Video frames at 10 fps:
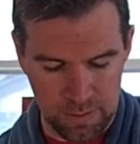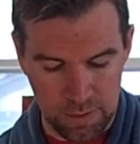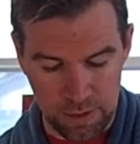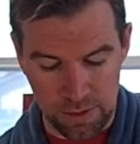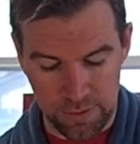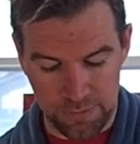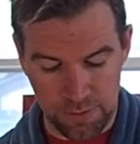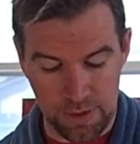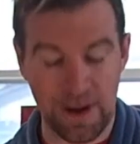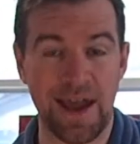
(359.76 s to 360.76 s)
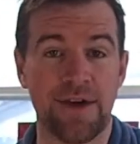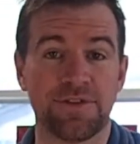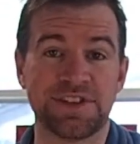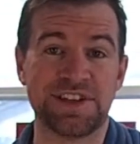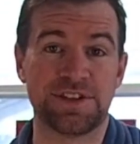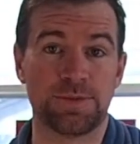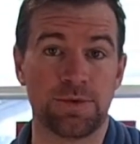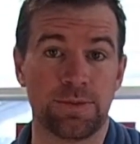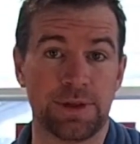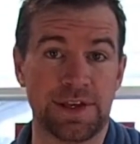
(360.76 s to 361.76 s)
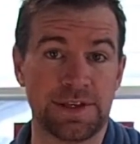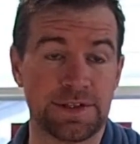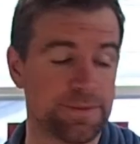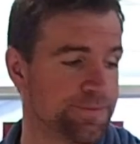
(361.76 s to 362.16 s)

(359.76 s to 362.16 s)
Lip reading: We're going for half a teaspoon, please.